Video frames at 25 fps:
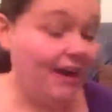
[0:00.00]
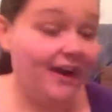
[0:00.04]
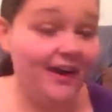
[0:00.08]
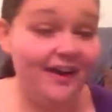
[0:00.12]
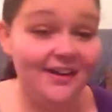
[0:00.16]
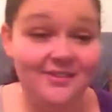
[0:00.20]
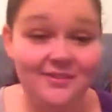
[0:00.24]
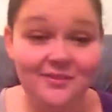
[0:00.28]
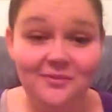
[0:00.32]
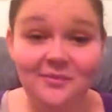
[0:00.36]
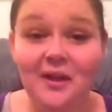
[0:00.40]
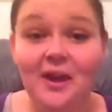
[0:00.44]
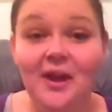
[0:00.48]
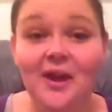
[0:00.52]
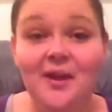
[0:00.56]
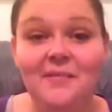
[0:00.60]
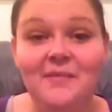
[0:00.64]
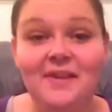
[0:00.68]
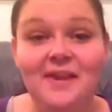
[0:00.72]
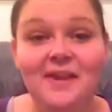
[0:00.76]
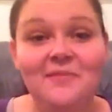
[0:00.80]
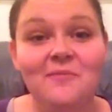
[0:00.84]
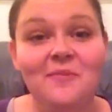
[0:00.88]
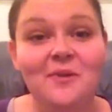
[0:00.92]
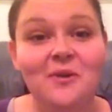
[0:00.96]
but
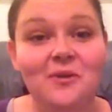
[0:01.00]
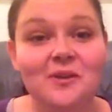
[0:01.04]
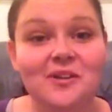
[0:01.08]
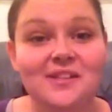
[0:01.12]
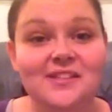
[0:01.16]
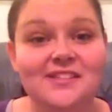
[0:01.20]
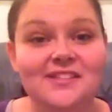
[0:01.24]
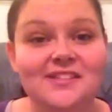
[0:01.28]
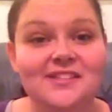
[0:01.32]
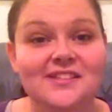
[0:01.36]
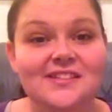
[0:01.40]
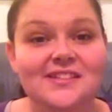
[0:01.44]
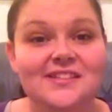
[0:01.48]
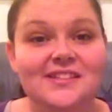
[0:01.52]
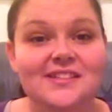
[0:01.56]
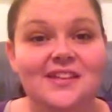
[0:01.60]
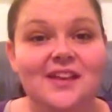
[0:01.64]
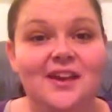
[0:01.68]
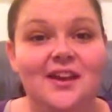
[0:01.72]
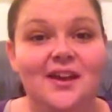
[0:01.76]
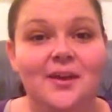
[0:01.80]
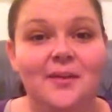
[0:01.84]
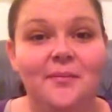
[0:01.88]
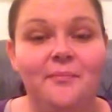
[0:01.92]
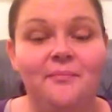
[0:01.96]
um, in Wilkinson's,
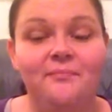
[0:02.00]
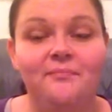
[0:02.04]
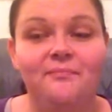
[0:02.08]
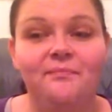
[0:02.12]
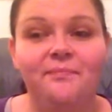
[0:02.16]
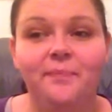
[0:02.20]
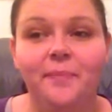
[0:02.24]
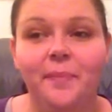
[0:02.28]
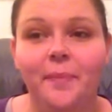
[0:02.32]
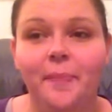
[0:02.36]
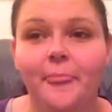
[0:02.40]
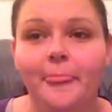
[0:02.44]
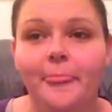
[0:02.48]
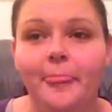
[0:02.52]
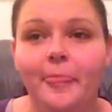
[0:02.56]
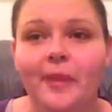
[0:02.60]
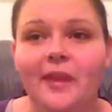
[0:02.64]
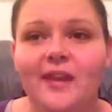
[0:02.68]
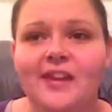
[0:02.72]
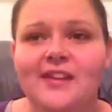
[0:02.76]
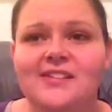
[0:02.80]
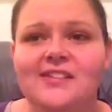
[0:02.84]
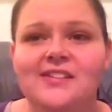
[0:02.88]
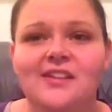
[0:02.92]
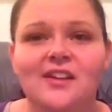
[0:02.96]
um,
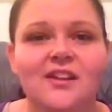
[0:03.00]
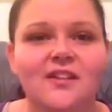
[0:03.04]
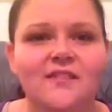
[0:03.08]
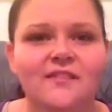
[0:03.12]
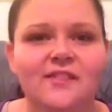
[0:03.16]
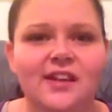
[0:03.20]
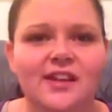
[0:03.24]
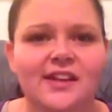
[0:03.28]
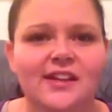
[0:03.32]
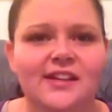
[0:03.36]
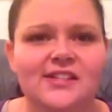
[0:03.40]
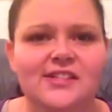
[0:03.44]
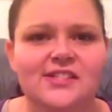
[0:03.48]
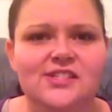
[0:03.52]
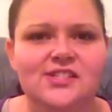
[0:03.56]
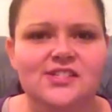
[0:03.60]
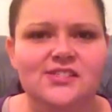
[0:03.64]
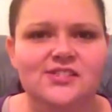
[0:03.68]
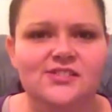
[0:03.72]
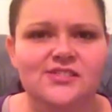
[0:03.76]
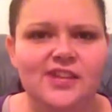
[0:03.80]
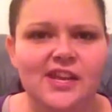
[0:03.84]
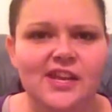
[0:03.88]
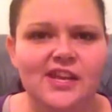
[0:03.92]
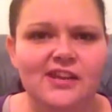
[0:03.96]
it's kind of like a
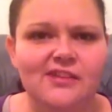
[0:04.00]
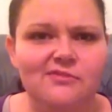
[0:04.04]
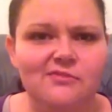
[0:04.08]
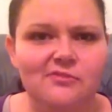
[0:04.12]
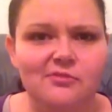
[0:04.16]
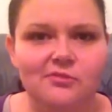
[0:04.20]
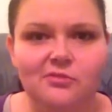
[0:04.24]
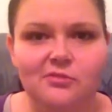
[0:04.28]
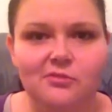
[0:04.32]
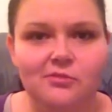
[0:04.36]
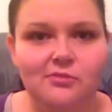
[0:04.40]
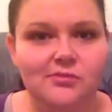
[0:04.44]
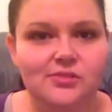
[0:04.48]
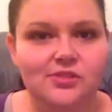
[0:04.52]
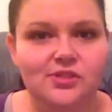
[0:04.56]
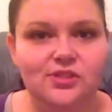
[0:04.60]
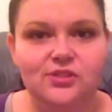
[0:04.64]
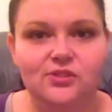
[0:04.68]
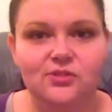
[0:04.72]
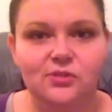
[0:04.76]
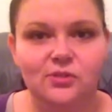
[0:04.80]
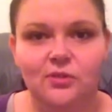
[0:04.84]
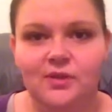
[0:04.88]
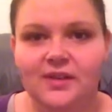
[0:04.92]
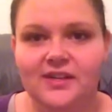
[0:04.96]
general
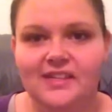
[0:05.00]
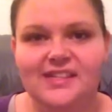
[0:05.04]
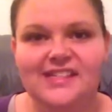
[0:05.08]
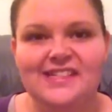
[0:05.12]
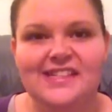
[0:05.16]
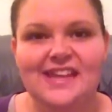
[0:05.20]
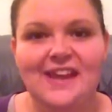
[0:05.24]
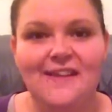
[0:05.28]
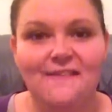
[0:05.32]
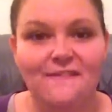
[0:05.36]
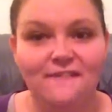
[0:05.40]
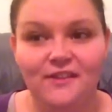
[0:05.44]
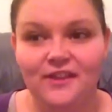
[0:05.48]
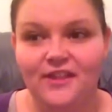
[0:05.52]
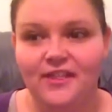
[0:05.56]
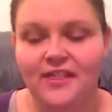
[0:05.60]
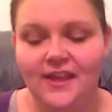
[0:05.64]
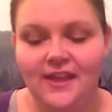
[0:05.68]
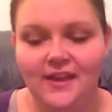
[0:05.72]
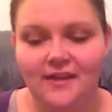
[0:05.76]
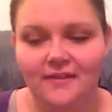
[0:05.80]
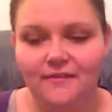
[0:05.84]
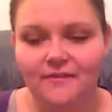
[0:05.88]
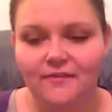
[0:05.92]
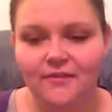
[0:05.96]
store, it does
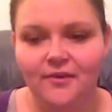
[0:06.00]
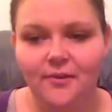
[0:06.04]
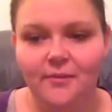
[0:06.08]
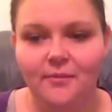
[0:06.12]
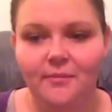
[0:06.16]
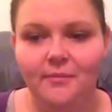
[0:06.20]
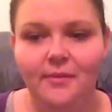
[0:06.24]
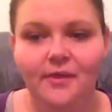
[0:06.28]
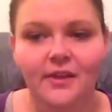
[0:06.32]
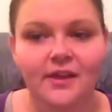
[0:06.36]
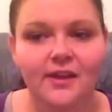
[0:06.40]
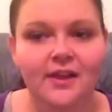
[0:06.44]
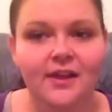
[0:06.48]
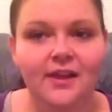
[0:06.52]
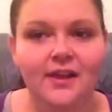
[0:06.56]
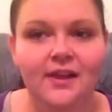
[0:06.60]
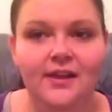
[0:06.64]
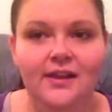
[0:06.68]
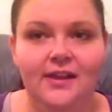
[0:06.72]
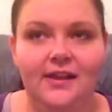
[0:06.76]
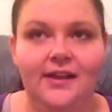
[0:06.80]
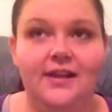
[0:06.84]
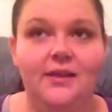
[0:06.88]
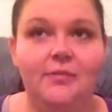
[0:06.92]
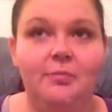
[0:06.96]
everything from
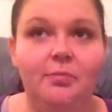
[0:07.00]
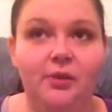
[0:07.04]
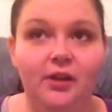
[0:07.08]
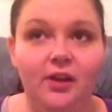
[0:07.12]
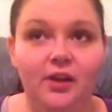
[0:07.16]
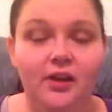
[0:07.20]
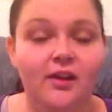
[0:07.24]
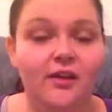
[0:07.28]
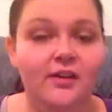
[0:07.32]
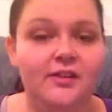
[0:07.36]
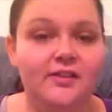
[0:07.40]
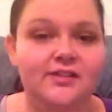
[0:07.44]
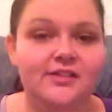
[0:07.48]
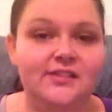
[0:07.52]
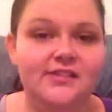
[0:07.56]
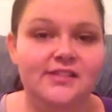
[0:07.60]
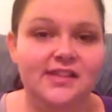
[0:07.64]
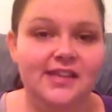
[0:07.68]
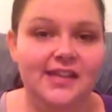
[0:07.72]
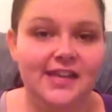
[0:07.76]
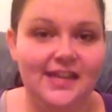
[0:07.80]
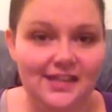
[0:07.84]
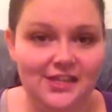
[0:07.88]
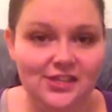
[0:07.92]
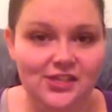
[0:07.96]
like plants
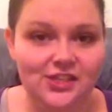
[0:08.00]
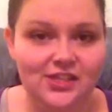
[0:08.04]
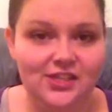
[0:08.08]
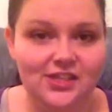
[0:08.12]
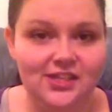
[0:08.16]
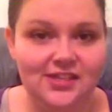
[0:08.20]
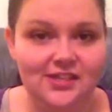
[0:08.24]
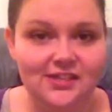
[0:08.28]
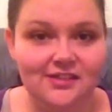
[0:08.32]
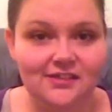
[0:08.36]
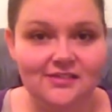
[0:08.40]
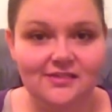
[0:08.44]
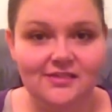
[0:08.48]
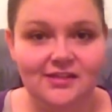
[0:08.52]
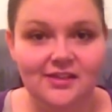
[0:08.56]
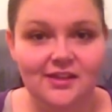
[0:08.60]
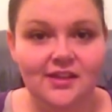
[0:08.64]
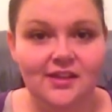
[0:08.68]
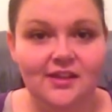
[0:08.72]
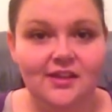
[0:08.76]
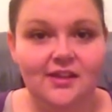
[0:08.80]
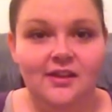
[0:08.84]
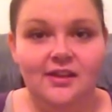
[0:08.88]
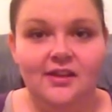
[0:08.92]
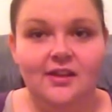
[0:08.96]
to kitchen.
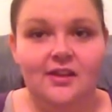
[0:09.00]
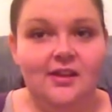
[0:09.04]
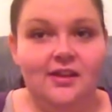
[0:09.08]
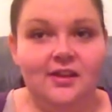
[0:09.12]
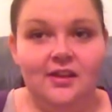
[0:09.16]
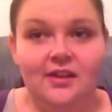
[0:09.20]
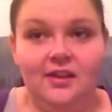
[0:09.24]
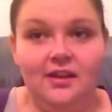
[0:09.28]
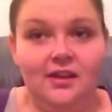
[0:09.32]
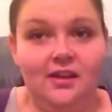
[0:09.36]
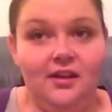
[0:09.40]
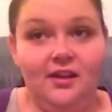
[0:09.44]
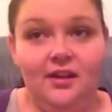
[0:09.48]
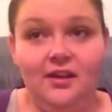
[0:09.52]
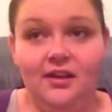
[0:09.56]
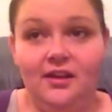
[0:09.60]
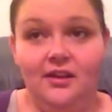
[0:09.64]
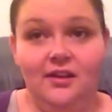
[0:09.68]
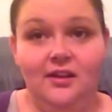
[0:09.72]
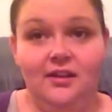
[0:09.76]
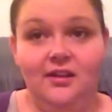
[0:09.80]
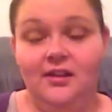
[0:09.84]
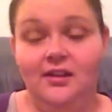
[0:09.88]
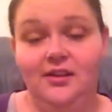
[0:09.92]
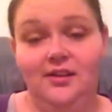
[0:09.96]

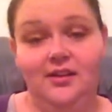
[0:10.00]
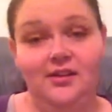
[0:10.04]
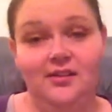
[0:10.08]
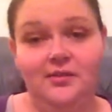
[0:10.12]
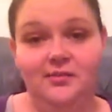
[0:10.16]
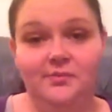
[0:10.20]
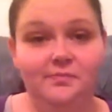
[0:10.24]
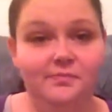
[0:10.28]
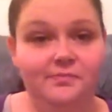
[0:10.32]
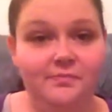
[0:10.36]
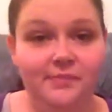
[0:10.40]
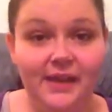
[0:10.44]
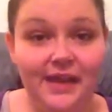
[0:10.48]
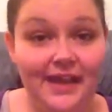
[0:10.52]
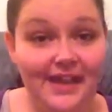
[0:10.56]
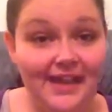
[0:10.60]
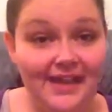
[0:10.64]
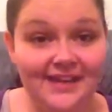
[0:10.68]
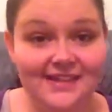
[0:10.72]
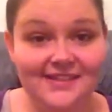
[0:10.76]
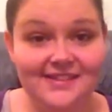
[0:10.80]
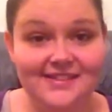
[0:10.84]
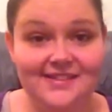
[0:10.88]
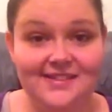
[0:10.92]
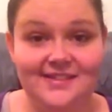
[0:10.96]
Uh,
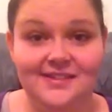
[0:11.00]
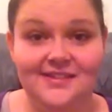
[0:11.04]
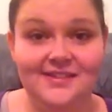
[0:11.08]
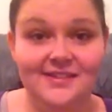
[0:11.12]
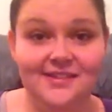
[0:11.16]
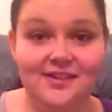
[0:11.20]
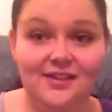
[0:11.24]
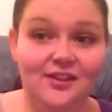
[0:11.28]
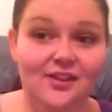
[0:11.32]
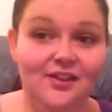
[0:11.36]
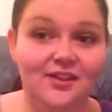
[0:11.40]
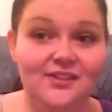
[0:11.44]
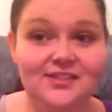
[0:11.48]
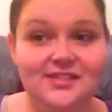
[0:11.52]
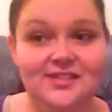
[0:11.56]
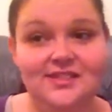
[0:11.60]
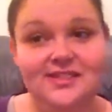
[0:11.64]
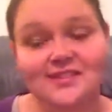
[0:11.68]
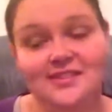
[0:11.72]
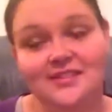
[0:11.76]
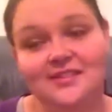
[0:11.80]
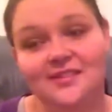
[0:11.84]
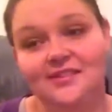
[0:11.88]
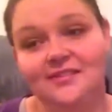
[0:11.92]
plates and glasses